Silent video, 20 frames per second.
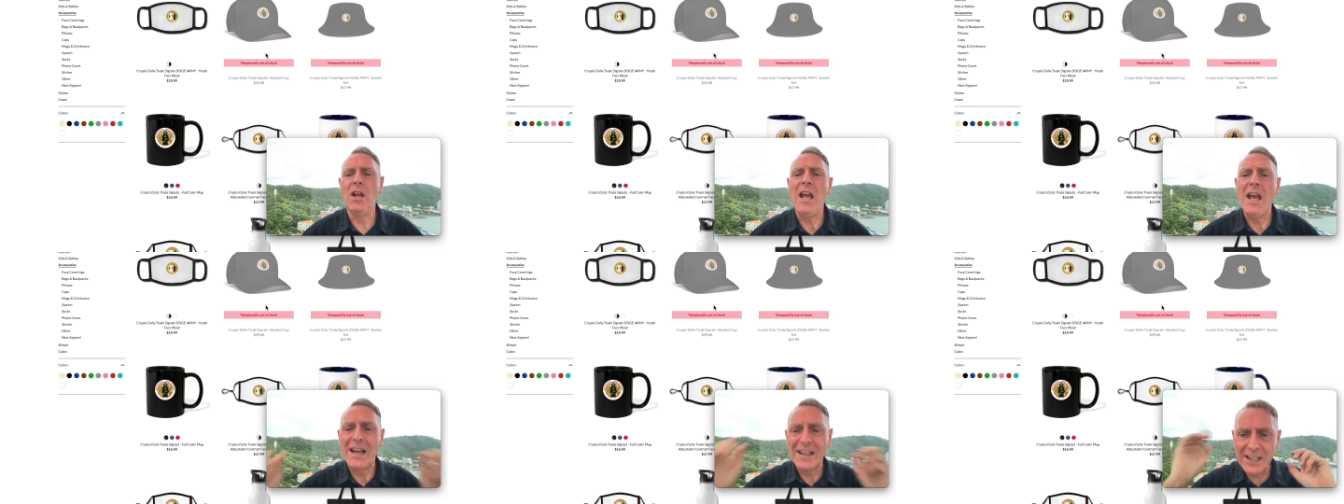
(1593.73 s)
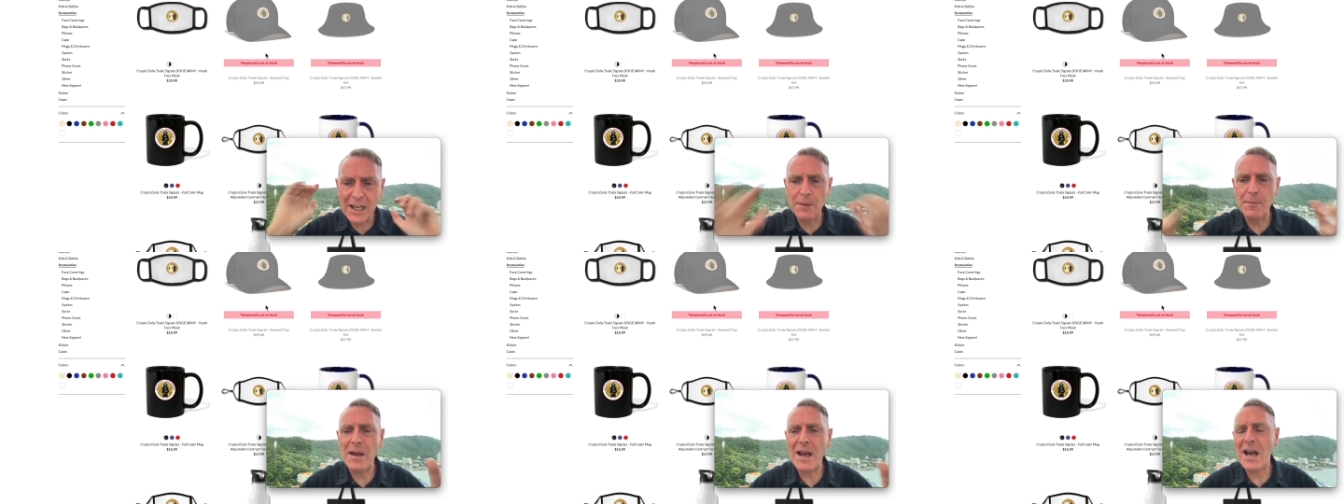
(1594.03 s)

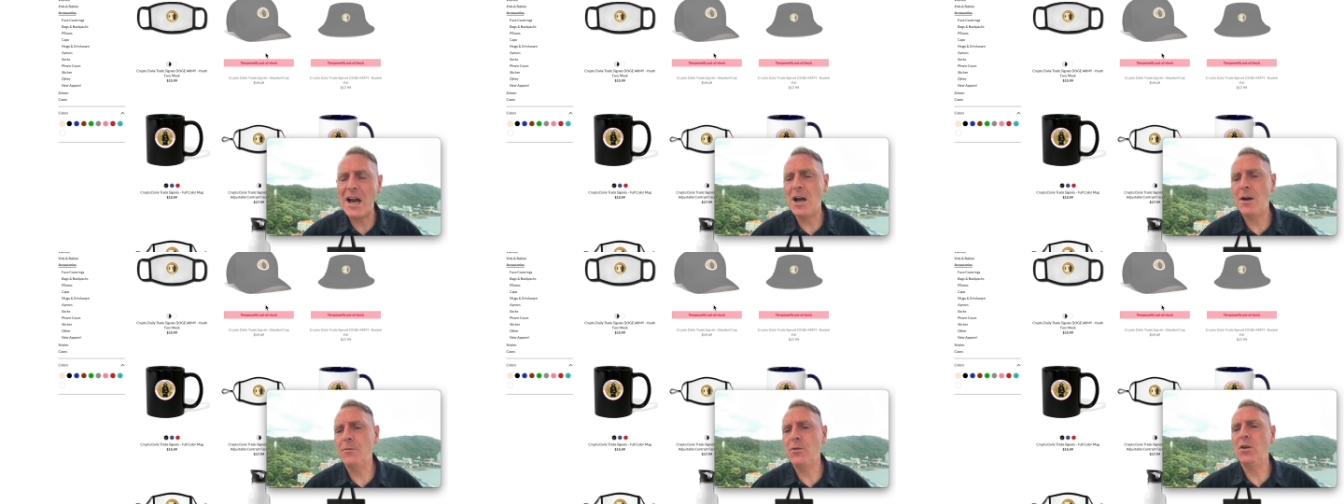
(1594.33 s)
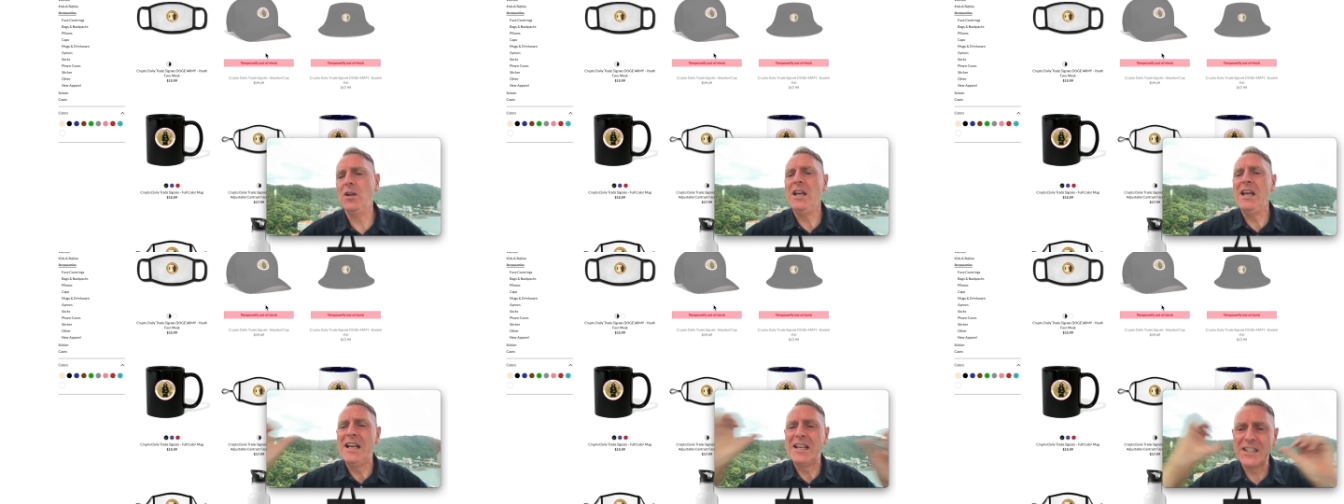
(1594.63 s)
Tell me how I'm doing.
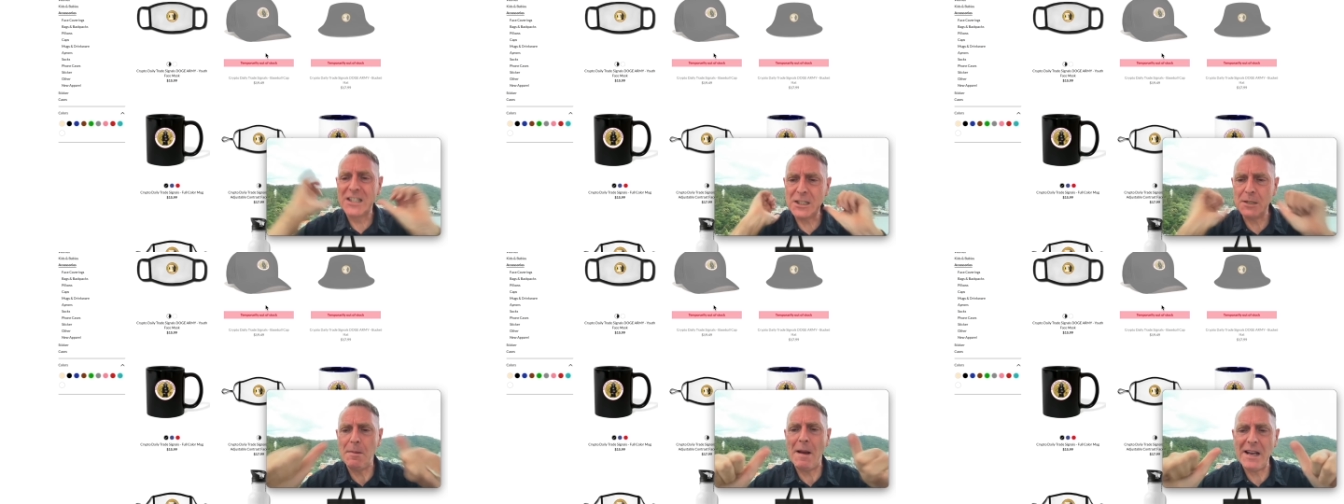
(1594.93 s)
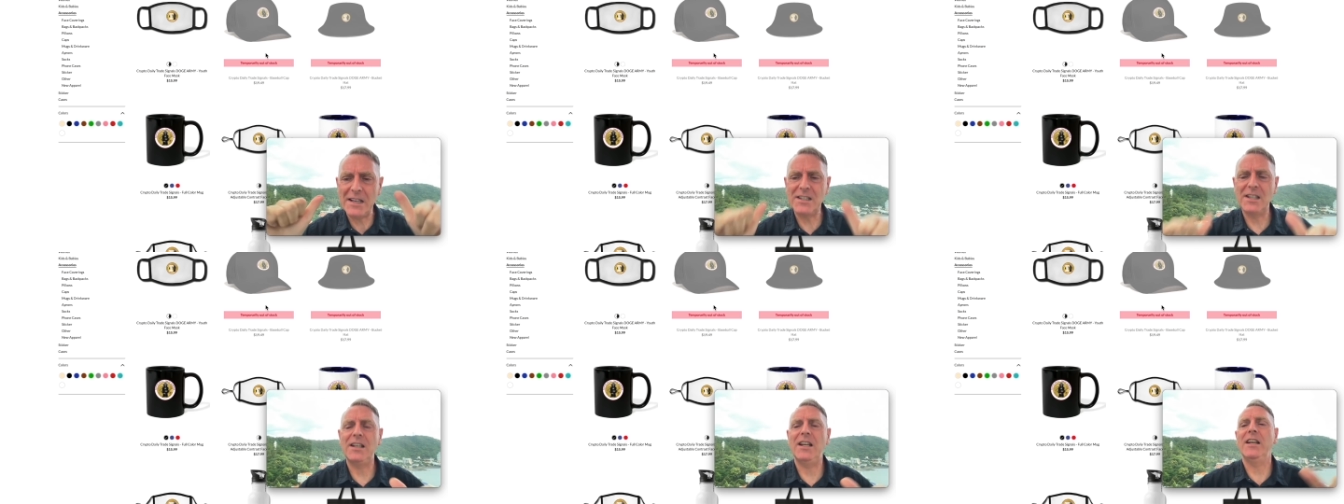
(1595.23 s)
Smash
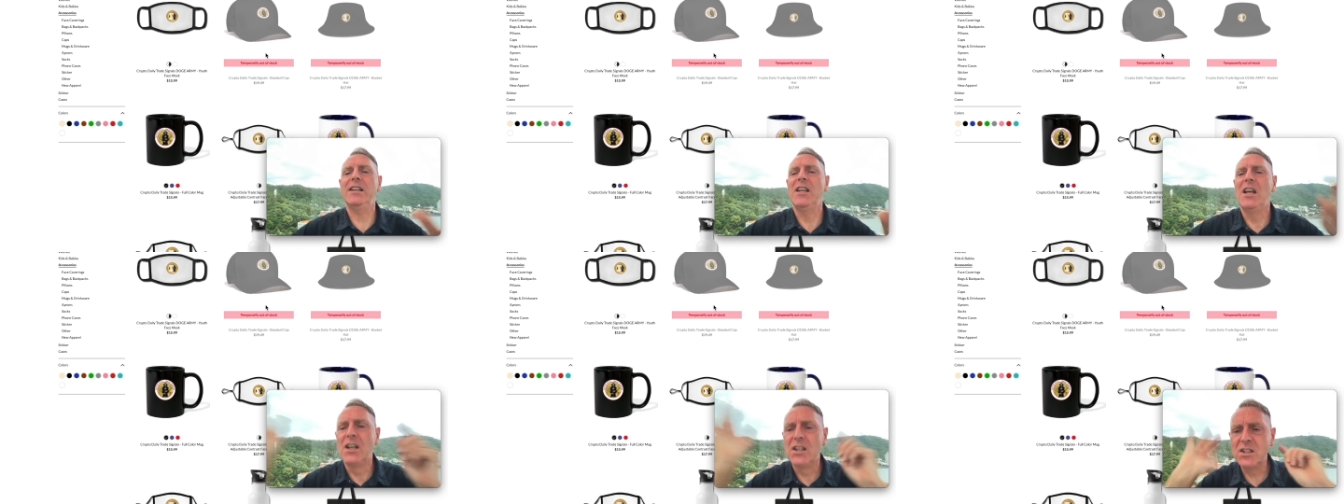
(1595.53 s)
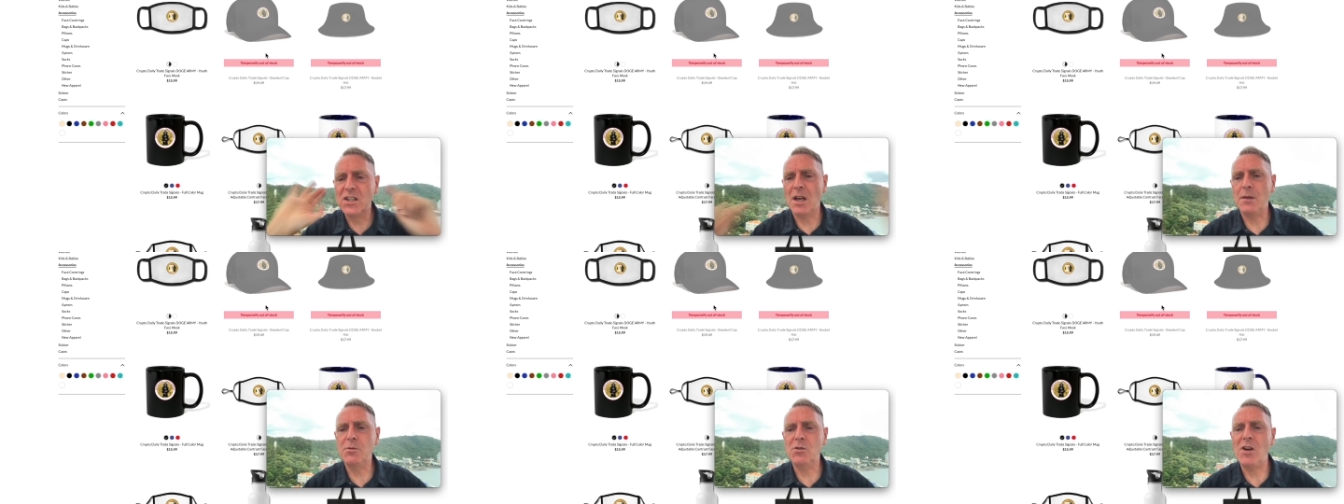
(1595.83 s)
the like.
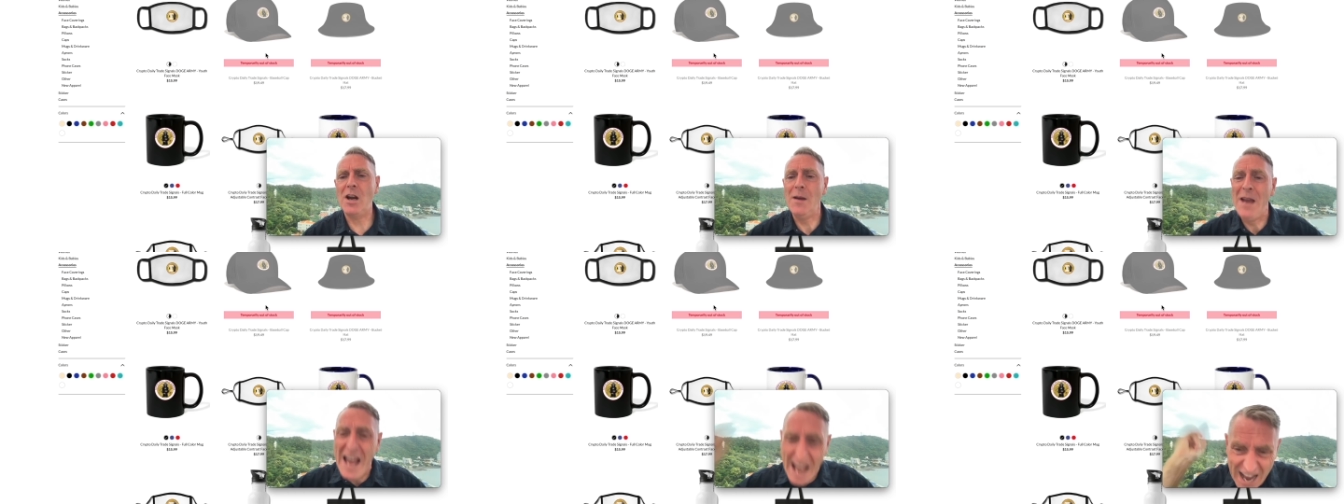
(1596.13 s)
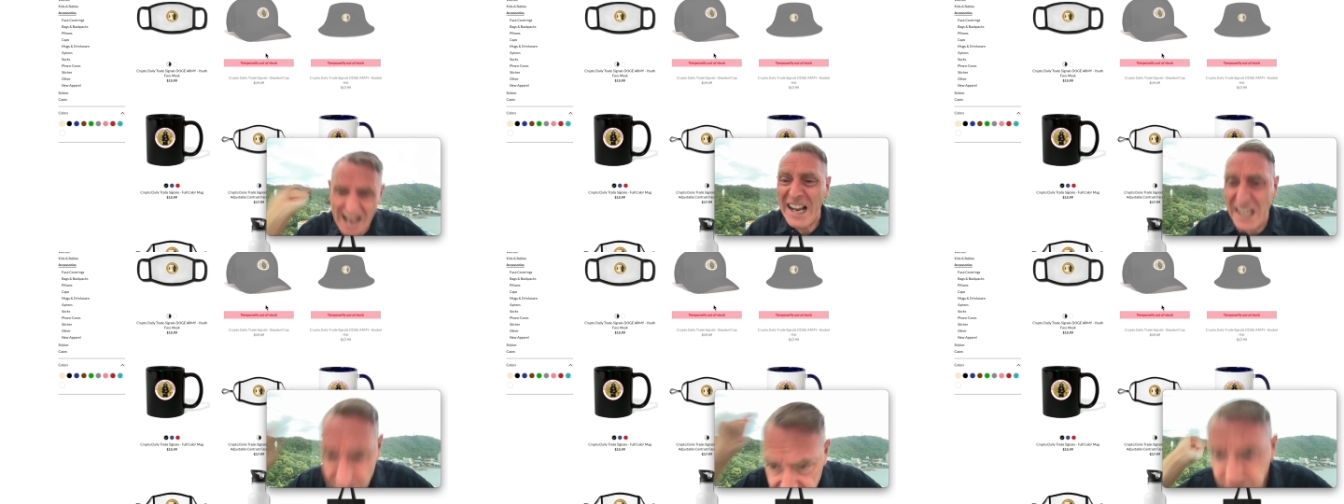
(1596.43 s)
Subscribe.
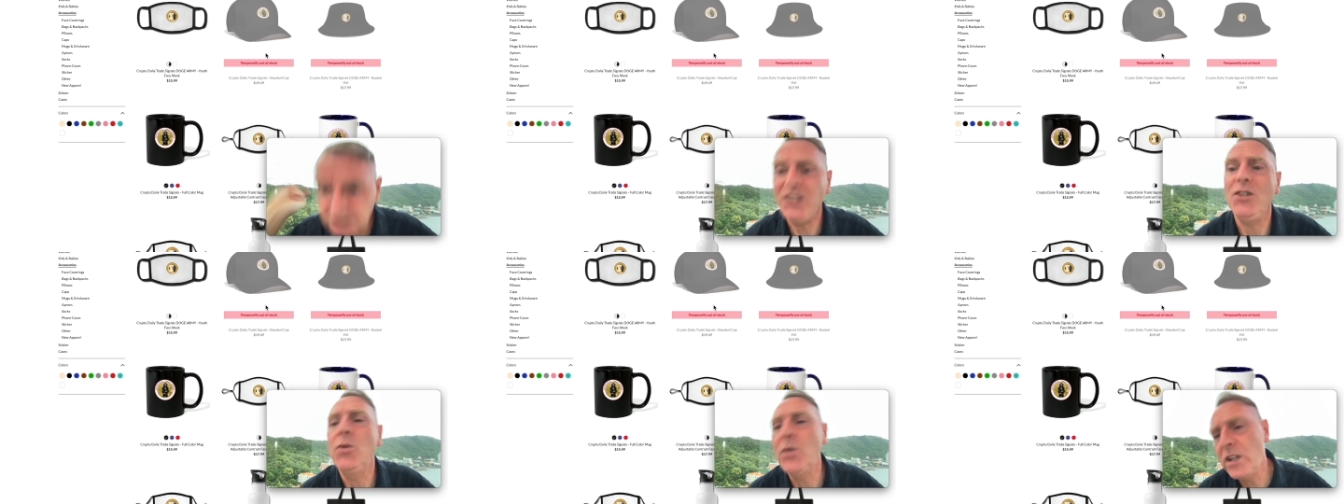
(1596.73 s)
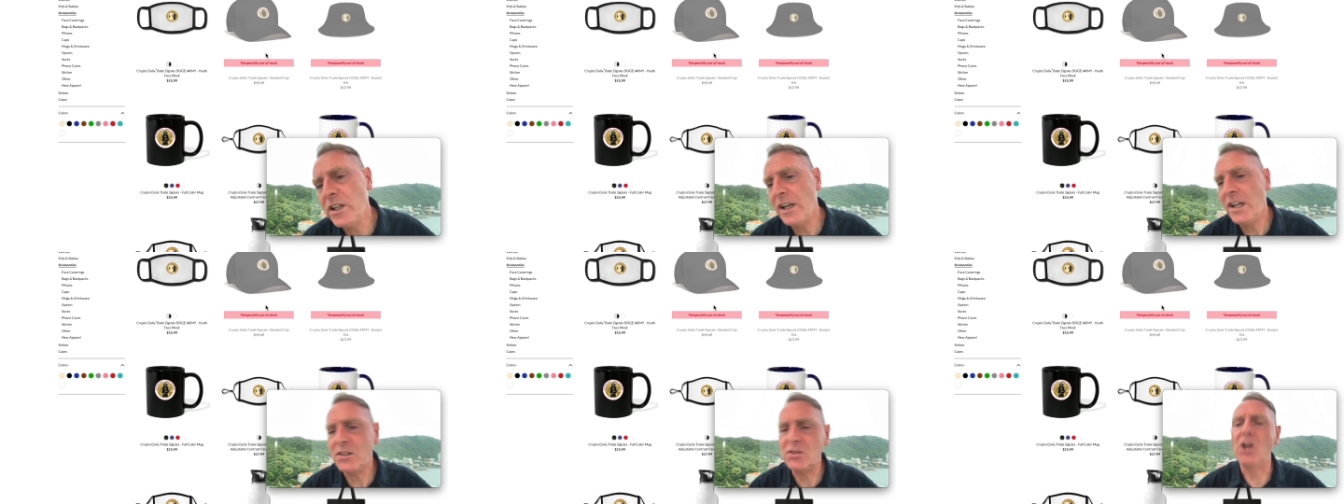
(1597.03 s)
I'll see you on the
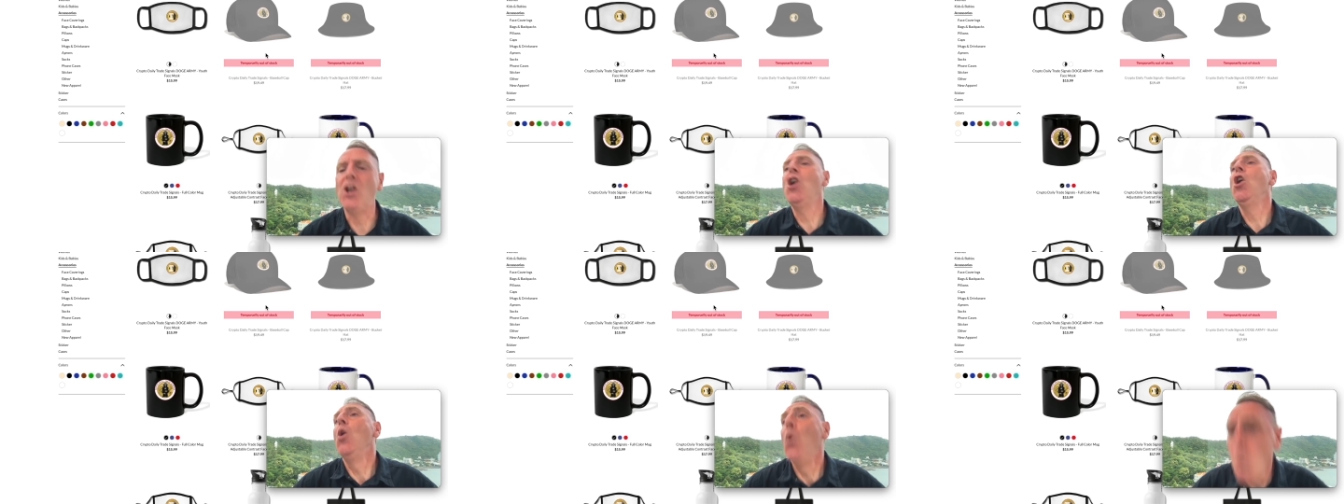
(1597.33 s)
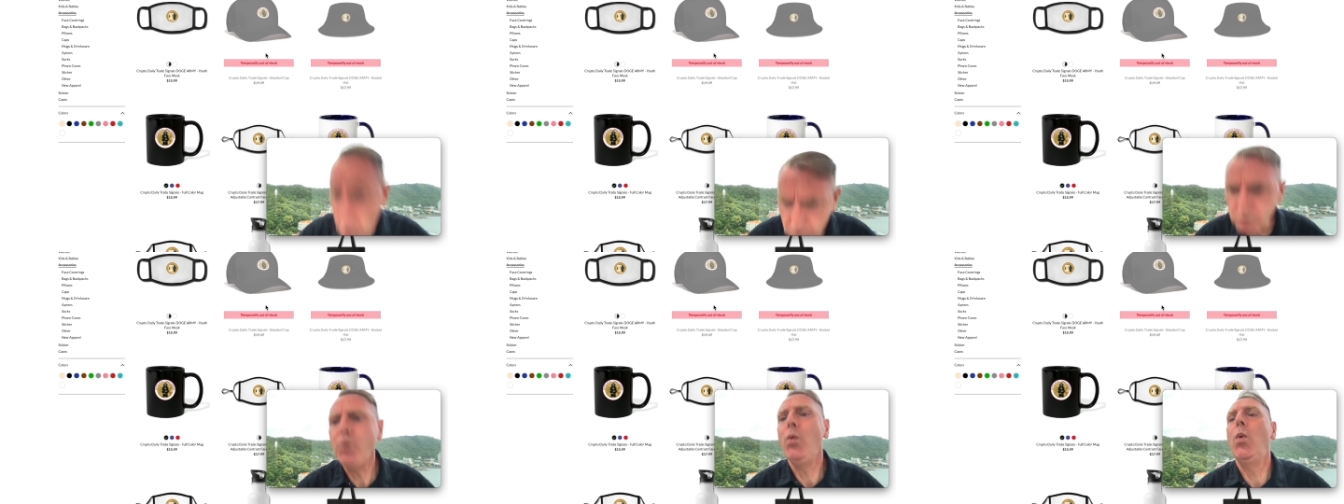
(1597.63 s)
next one.
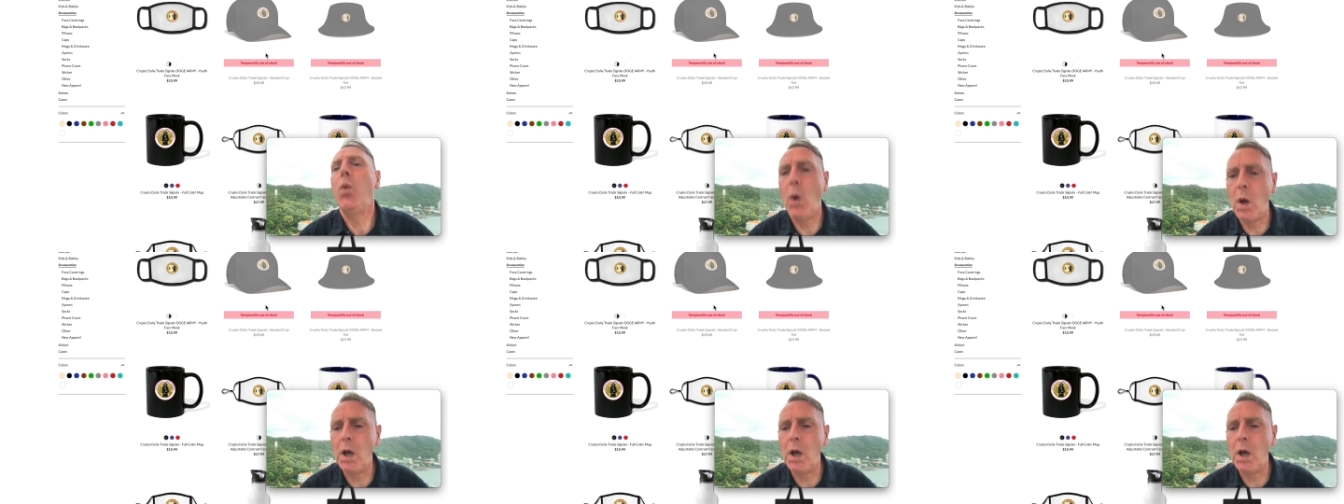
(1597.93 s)
Woo!